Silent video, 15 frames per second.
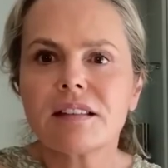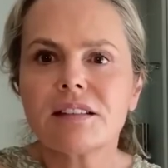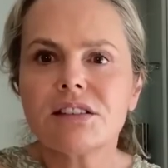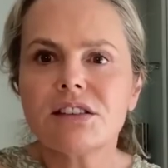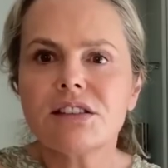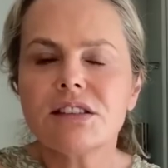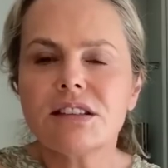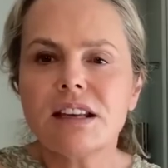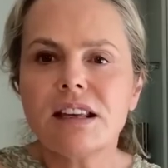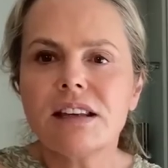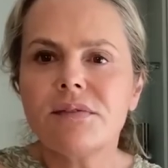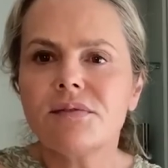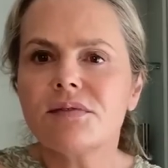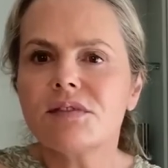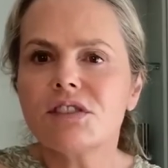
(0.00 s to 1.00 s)
Do you
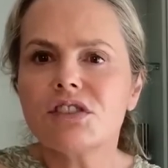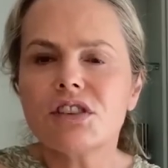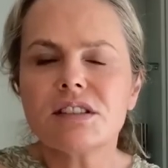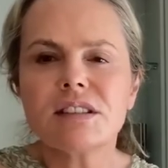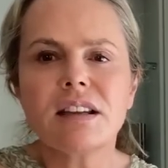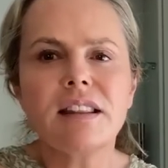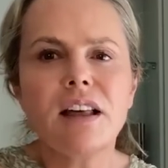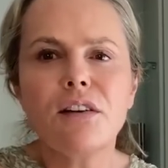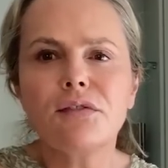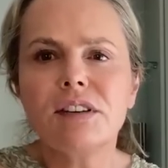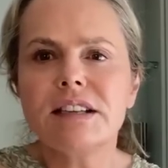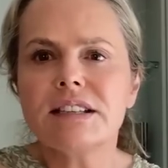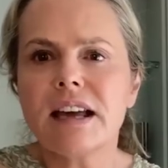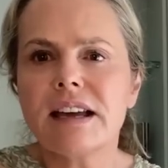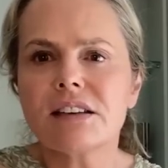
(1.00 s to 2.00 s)
see? It's just a lovely
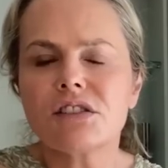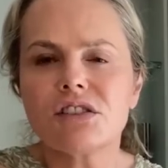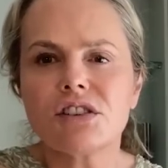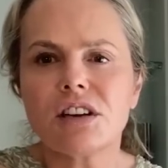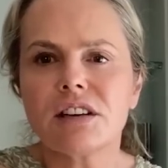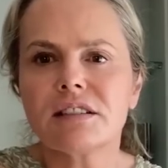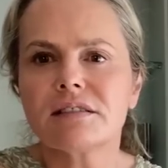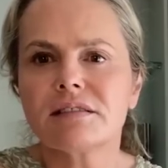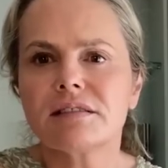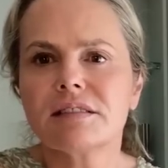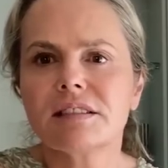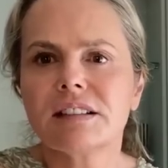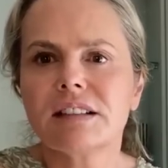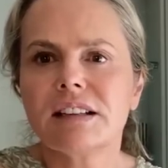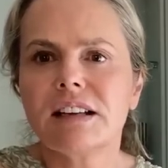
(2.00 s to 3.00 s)
texture.
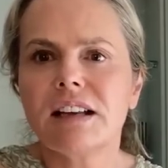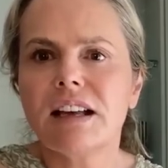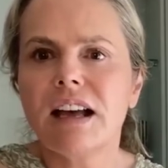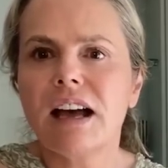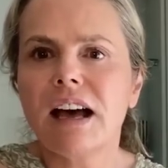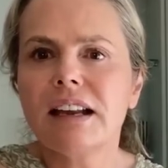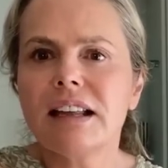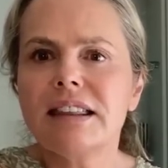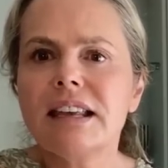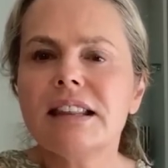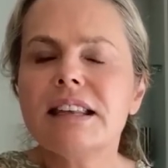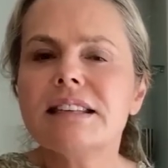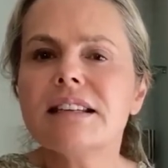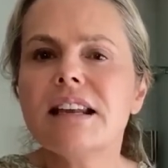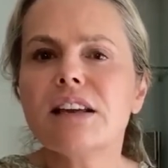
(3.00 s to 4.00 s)
And I think
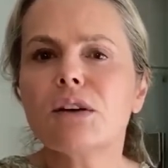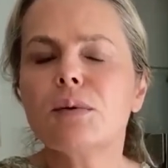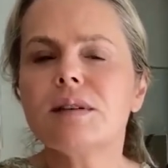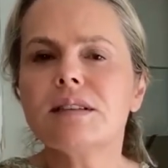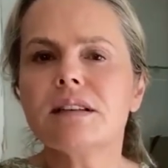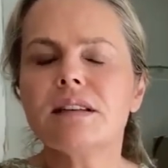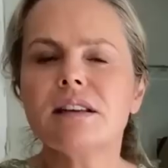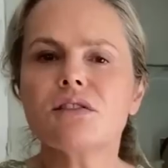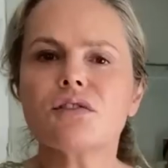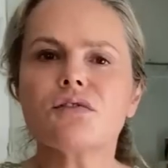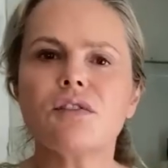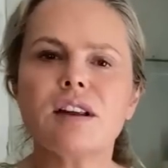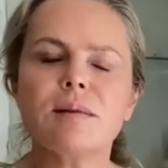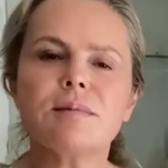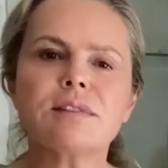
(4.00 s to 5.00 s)
these liquids and these
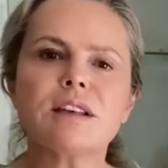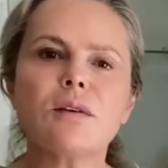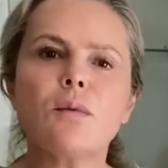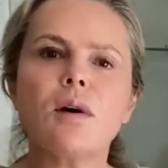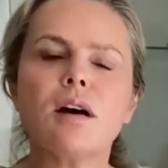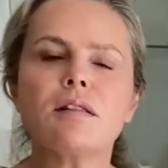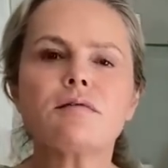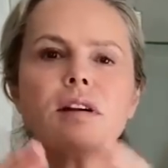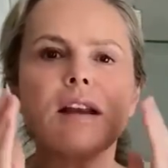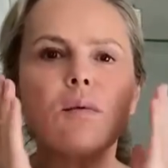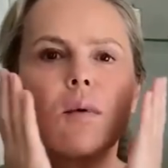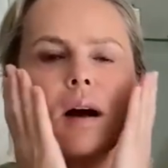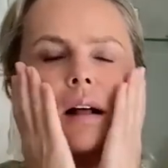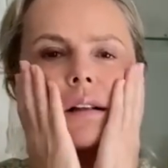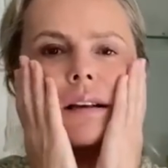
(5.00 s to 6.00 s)
creams, they work really
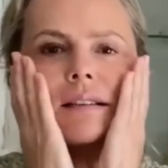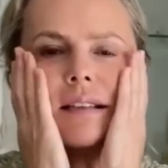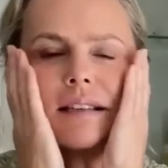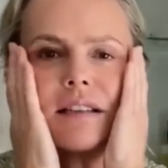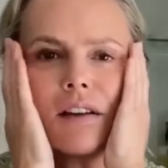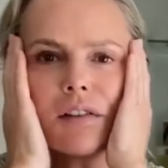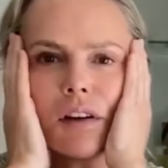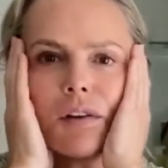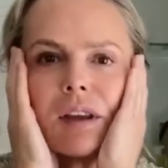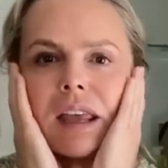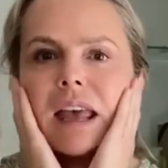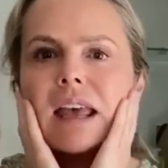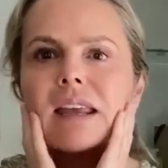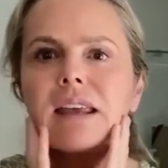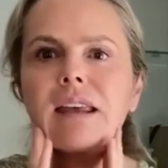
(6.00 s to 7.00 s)
well because they don't go
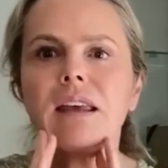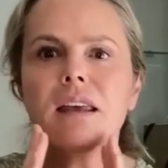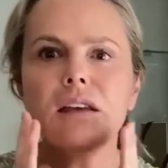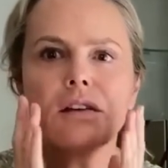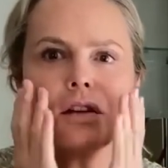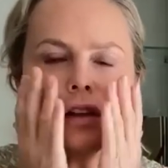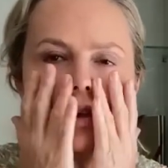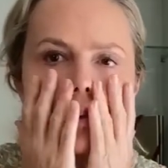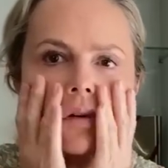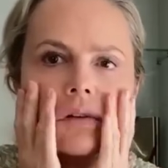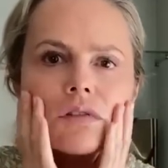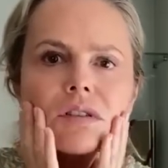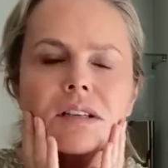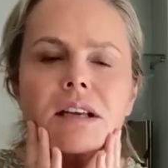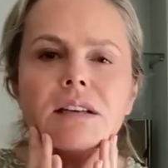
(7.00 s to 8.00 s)
cakey. You know, you want
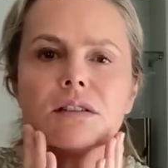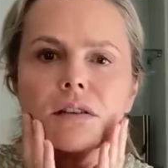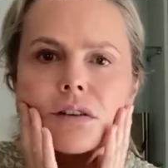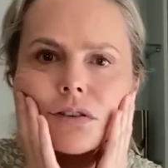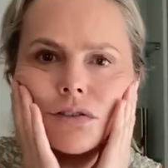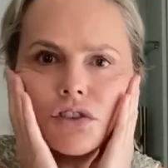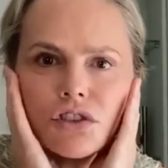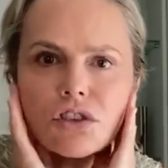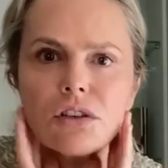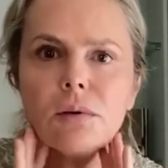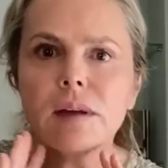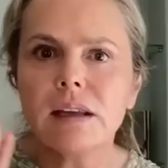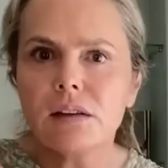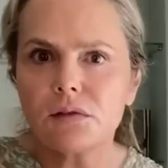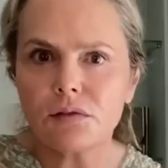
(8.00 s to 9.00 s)
your skin to look
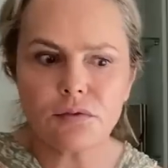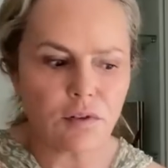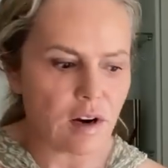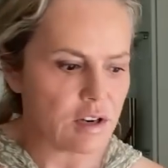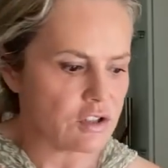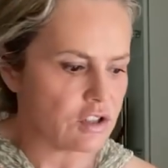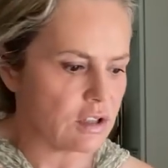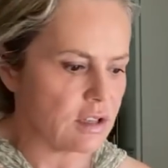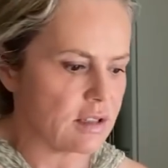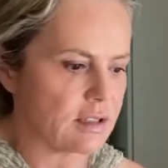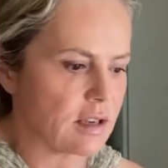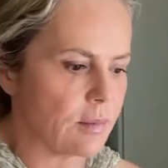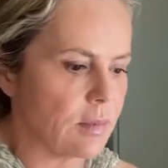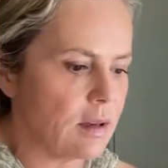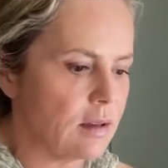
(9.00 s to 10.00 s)
dewy and fresh in the
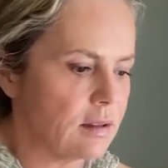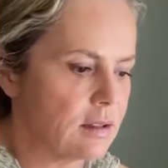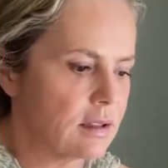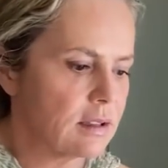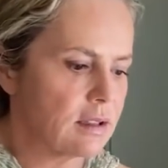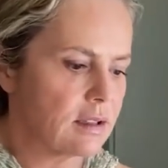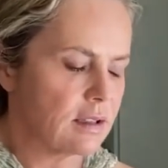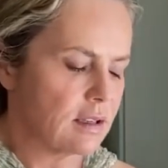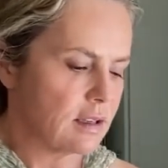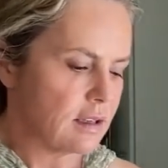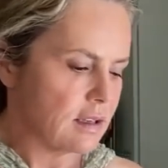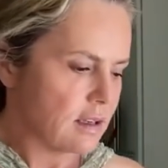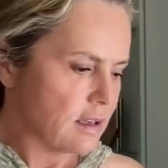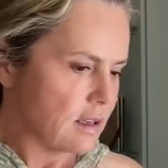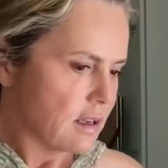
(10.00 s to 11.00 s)
summer.
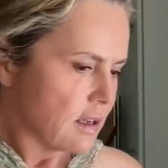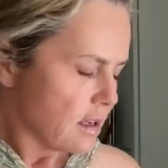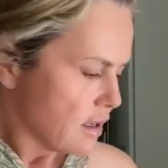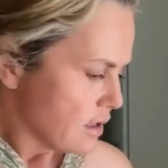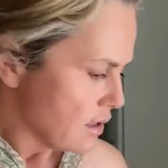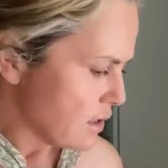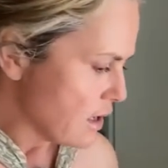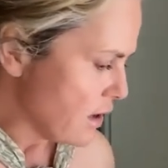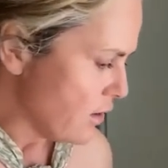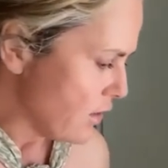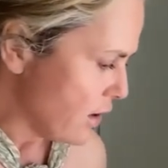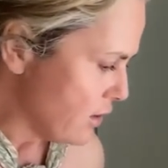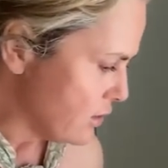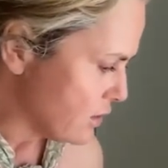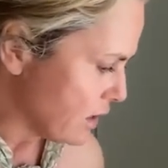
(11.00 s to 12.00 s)
So
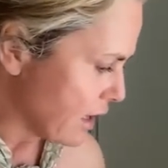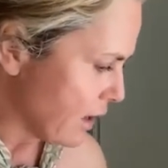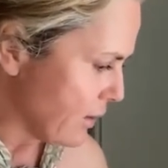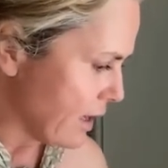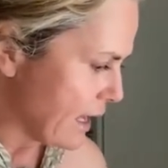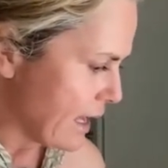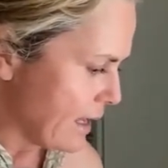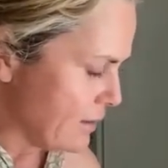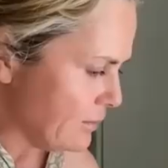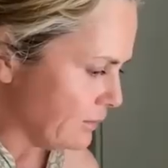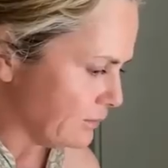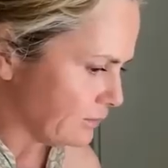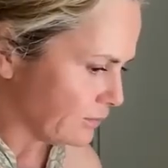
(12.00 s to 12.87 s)
those are going in.